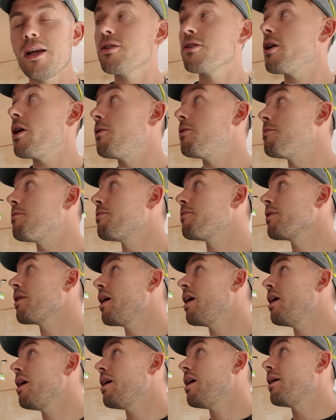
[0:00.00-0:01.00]
So
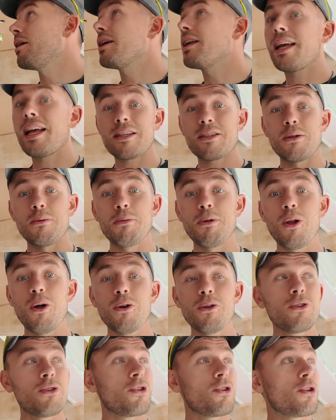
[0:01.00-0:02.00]
I'm going to get some
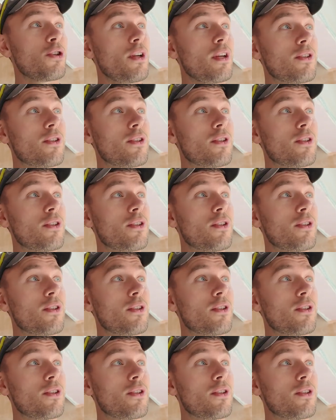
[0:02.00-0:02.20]
lunch.